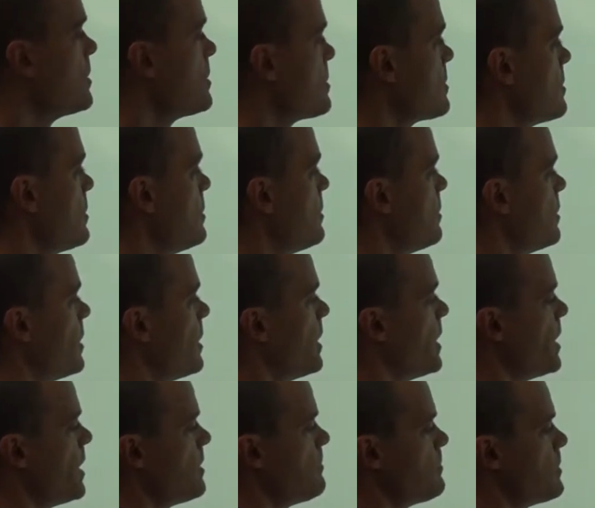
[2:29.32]
So
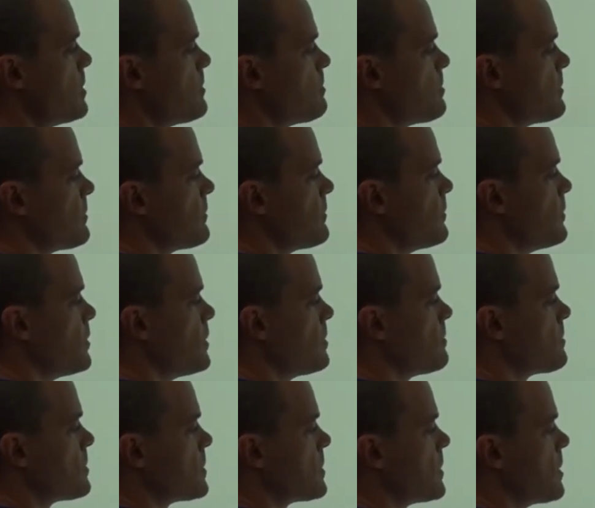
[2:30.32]
I'm going to
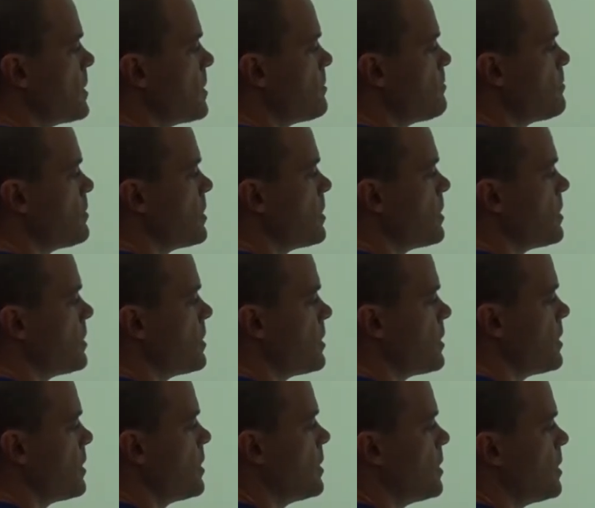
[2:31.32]
perform some
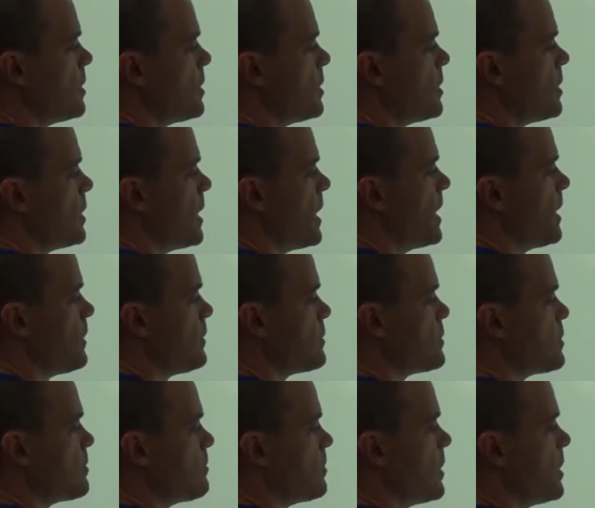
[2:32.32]

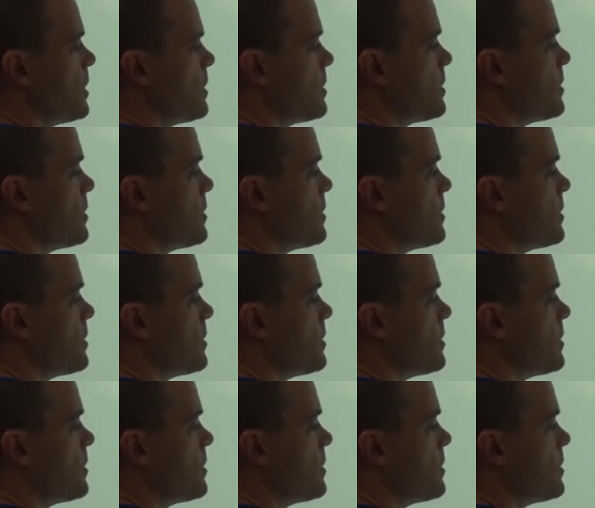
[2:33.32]
algebra